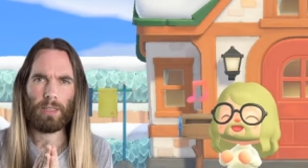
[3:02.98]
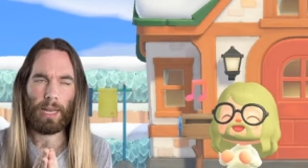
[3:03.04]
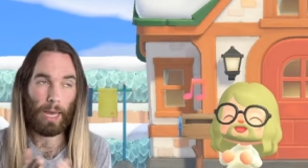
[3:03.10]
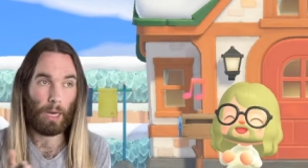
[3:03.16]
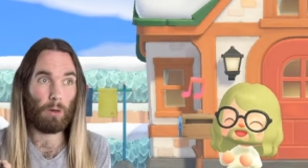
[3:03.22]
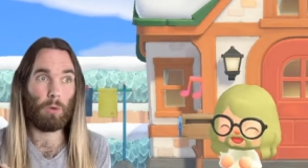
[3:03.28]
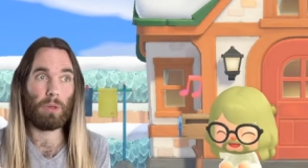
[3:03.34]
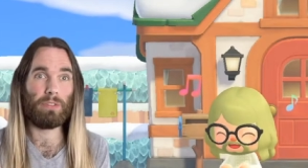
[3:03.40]

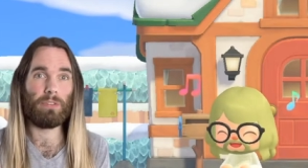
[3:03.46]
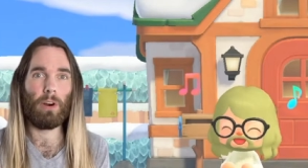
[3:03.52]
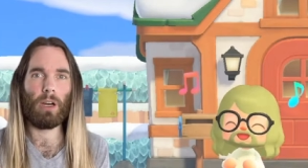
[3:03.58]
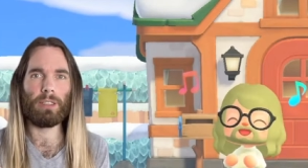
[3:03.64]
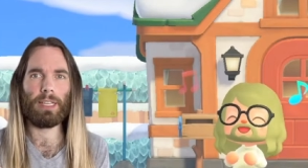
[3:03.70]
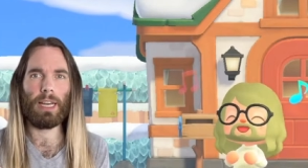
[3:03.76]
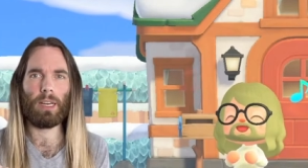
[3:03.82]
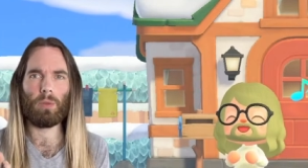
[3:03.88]
How will we
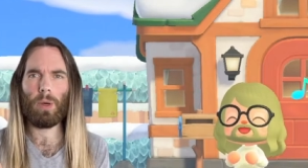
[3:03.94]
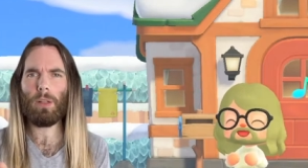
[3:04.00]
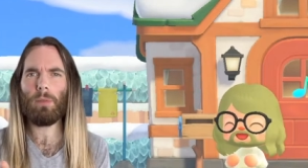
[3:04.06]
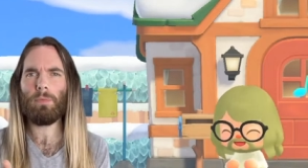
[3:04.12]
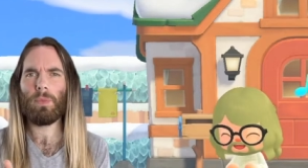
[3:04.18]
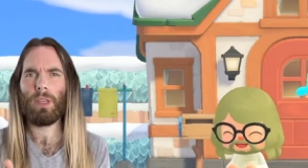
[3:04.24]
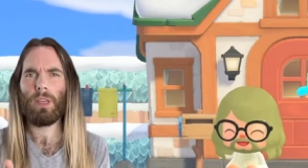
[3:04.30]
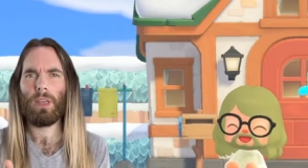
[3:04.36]
find out?
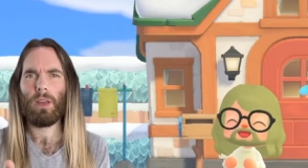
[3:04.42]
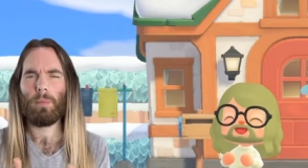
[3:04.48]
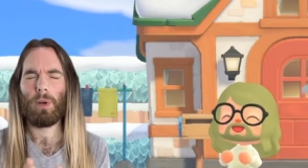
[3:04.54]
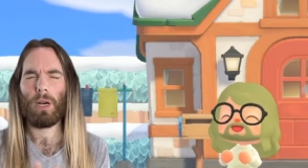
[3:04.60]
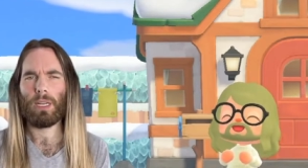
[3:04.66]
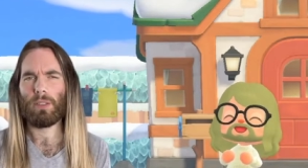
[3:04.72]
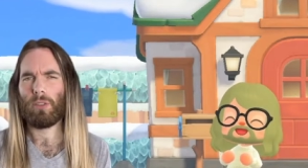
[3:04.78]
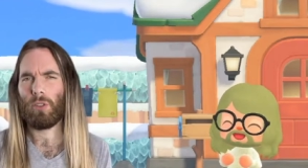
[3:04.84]
Well,
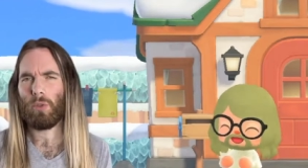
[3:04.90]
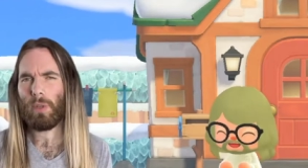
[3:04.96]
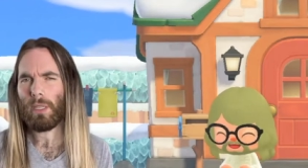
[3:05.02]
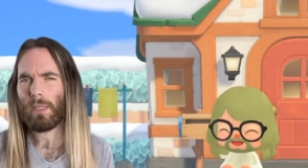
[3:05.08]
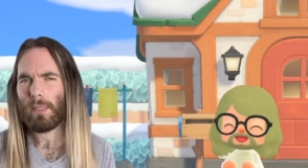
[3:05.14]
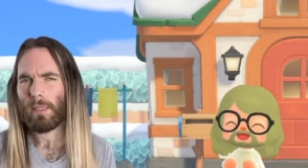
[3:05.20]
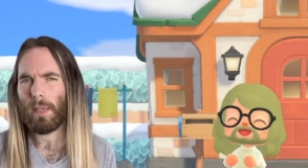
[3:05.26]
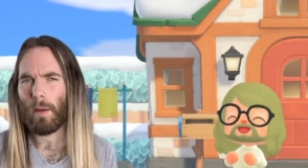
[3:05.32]
by
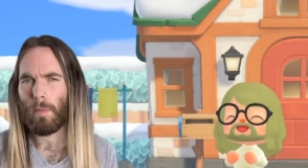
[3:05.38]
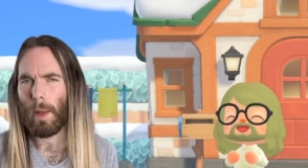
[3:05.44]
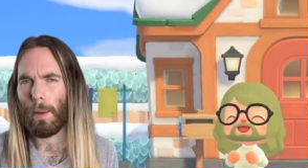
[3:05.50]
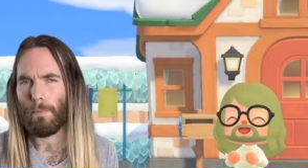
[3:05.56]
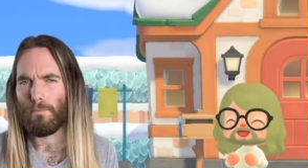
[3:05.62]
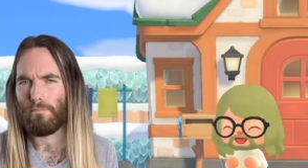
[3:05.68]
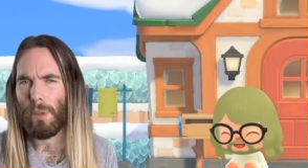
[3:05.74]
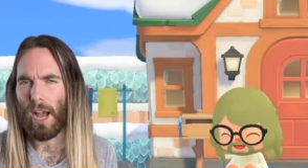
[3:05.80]
doing
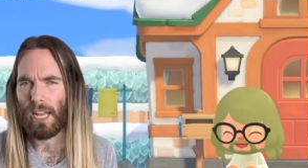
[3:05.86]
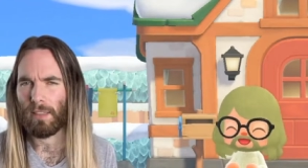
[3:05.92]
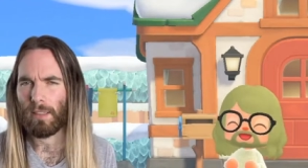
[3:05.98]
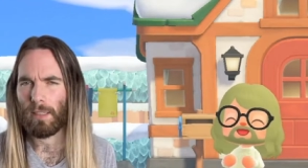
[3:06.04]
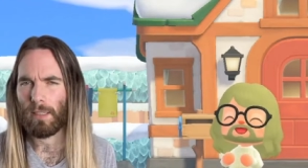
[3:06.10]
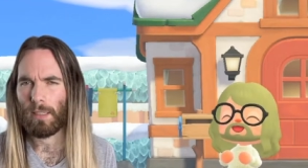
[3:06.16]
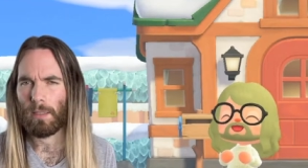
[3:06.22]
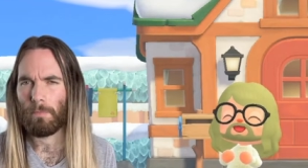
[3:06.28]
some
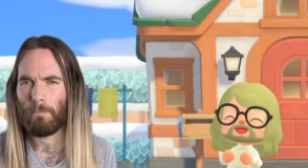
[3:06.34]
maths.